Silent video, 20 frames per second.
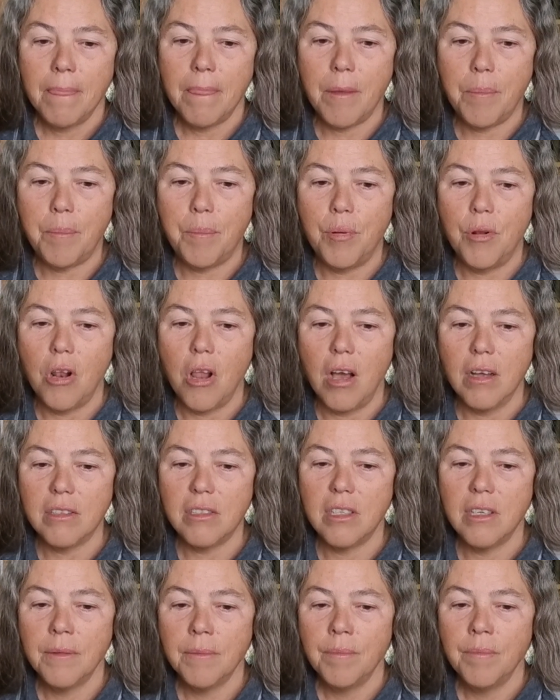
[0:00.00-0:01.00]
The
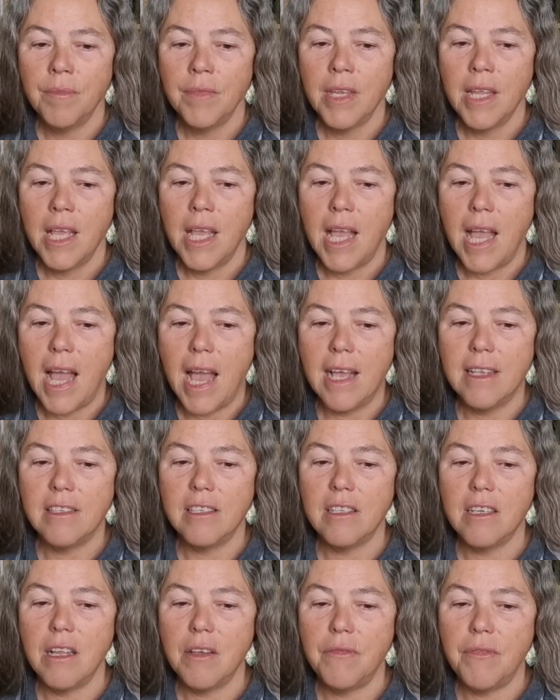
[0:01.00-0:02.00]
plot
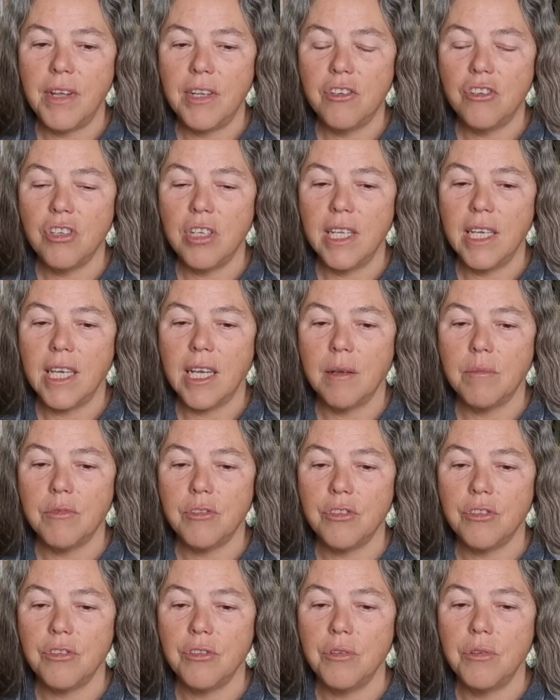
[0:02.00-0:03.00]
as it eventually
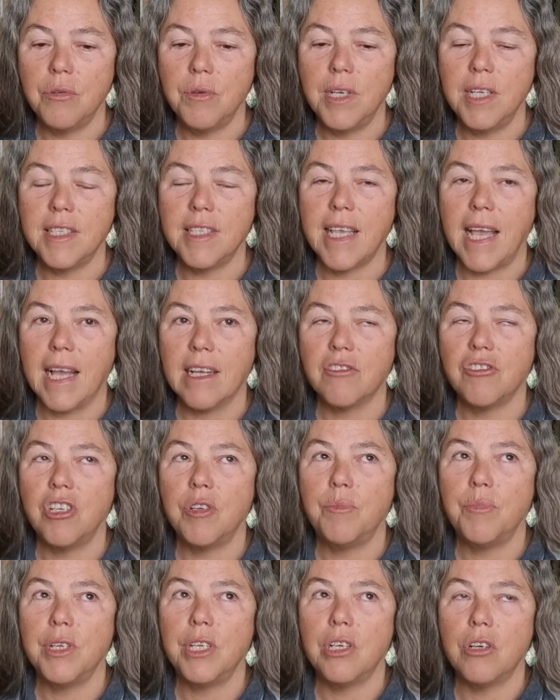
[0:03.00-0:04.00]
comes through, is
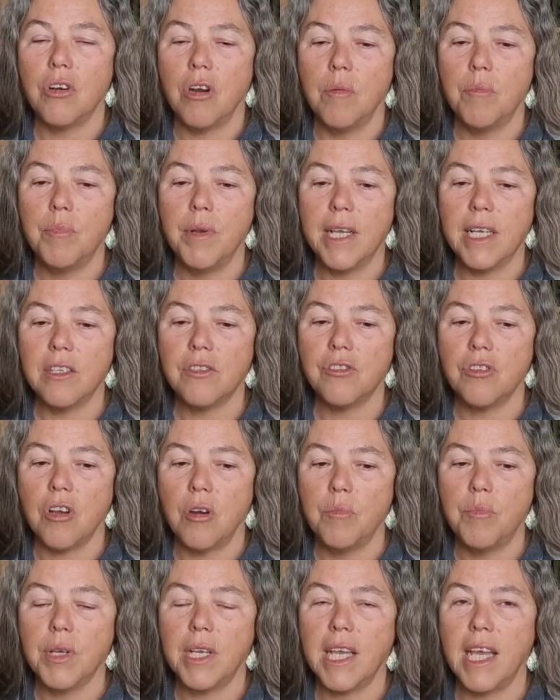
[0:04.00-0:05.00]
actually pretty complex,
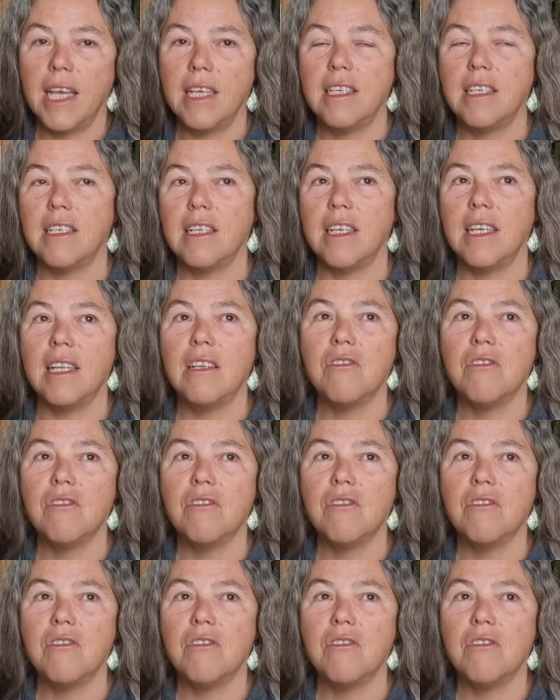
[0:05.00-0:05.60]
complicated and